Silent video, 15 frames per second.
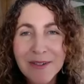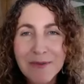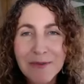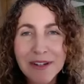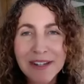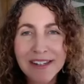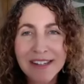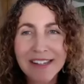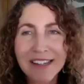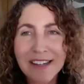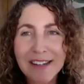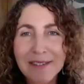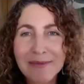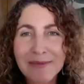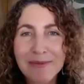was
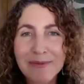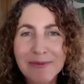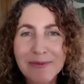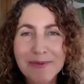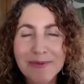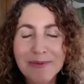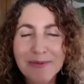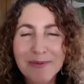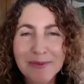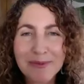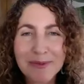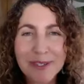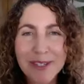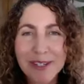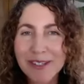
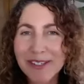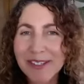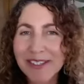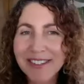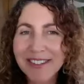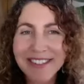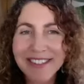just,